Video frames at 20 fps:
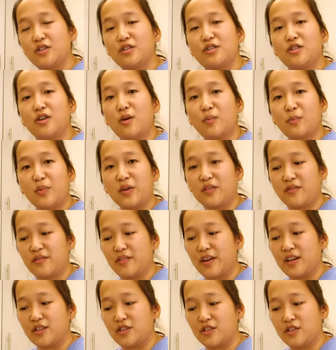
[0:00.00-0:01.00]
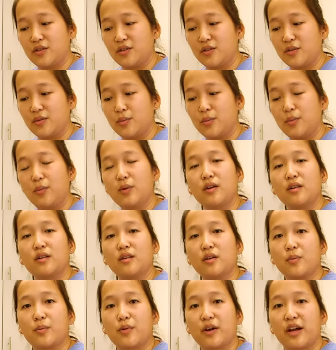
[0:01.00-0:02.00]
Don't be afraid to put a
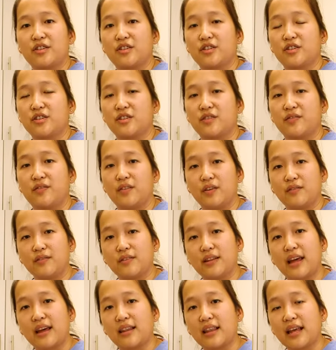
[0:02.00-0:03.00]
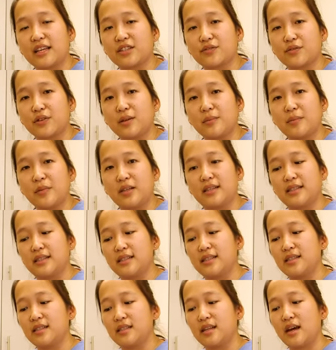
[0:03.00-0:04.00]
little pressure to feel for that last rib because
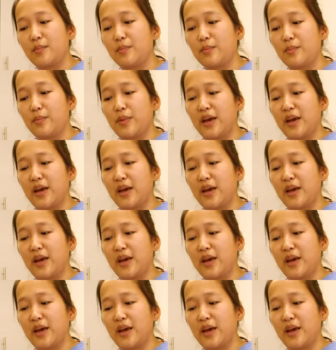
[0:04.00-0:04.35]
some